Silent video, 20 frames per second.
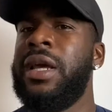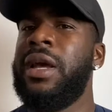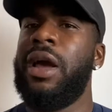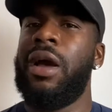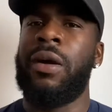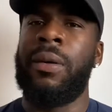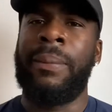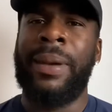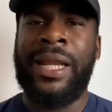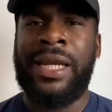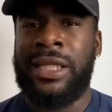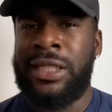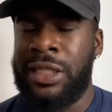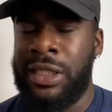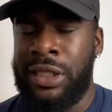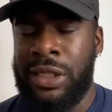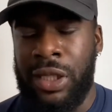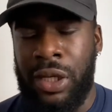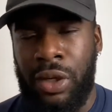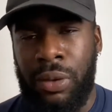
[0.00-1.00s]
managed
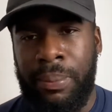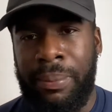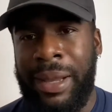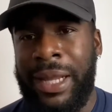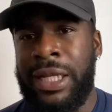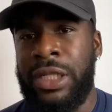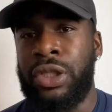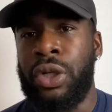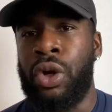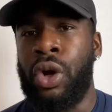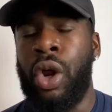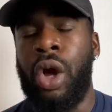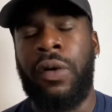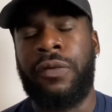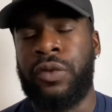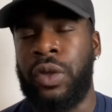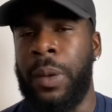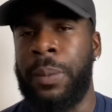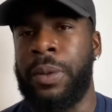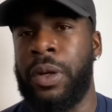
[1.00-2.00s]
a lot of
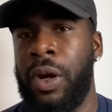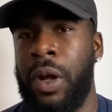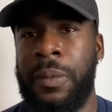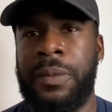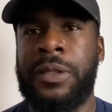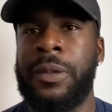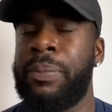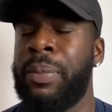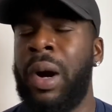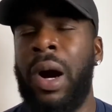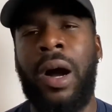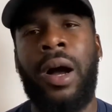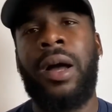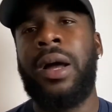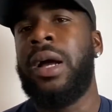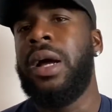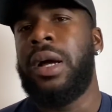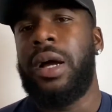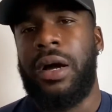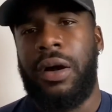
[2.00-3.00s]
top clubs. But
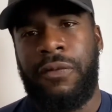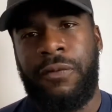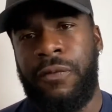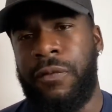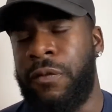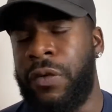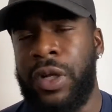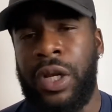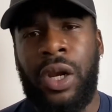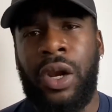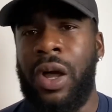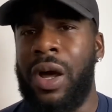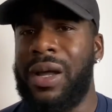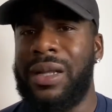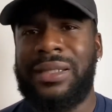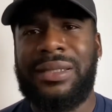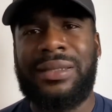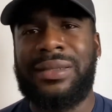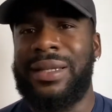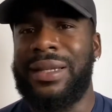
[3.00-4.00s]
for the
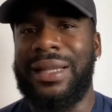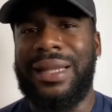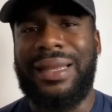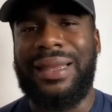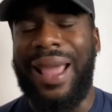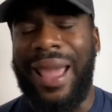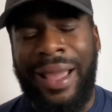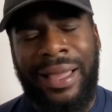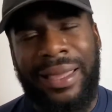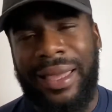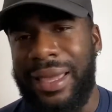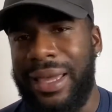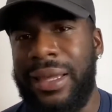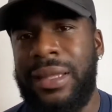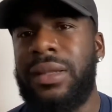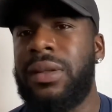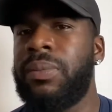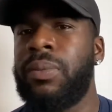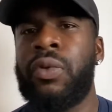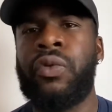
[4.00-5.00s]
last
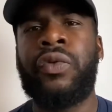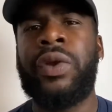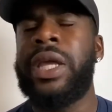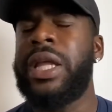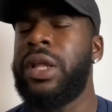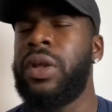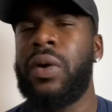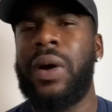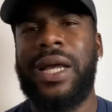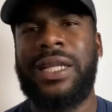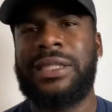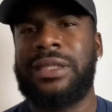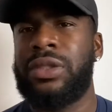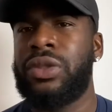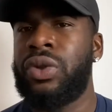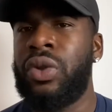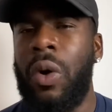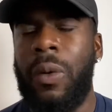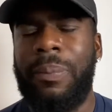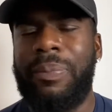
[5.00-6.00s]
decade, Mourinho has
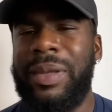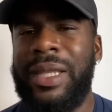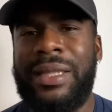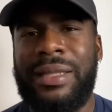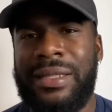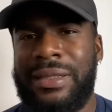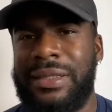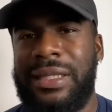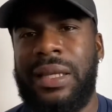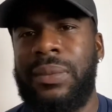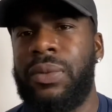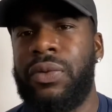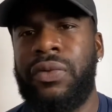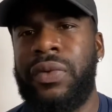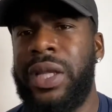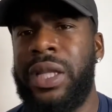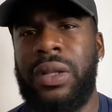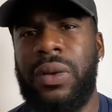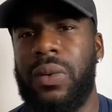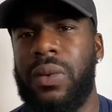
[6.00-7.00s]
not been the same
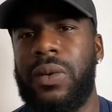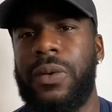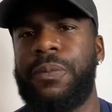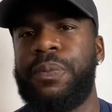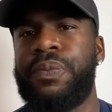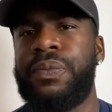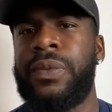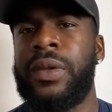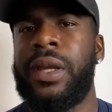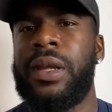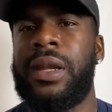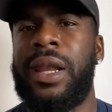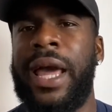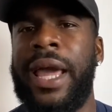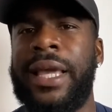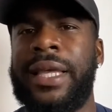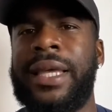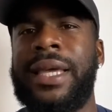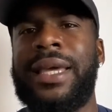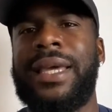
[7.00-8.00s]
Mourinho.
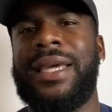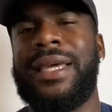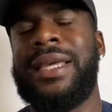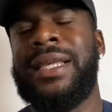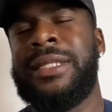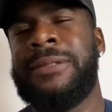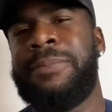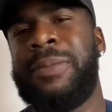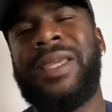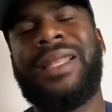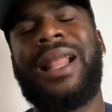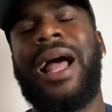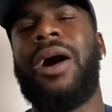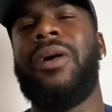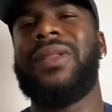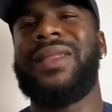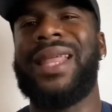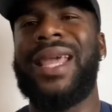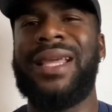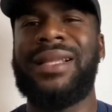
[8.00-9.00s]
Like, he's been
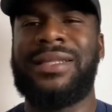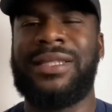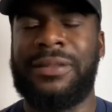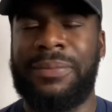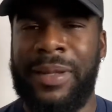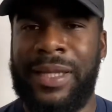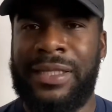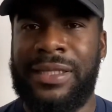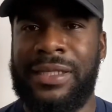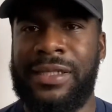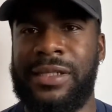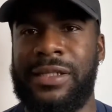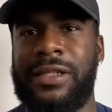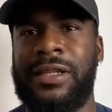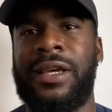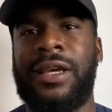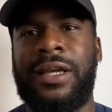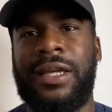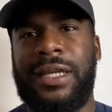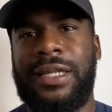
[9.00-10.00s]
outdated, basically.
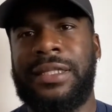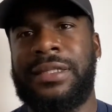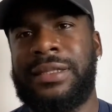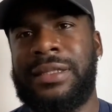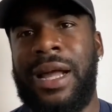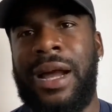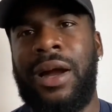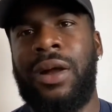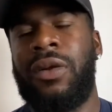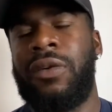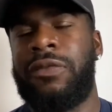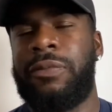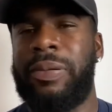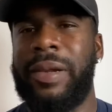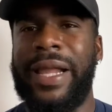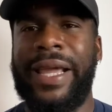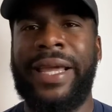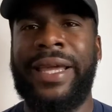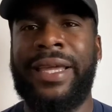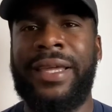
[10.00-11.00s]
His style of
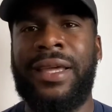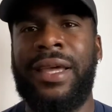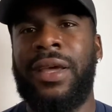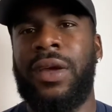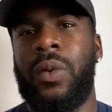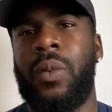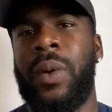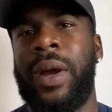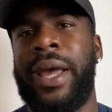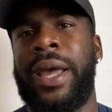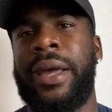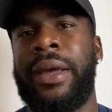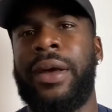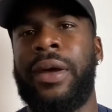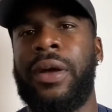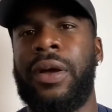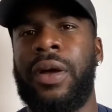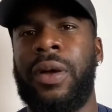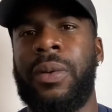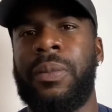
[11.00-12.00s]
play,
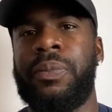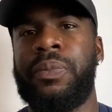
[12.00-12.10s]
where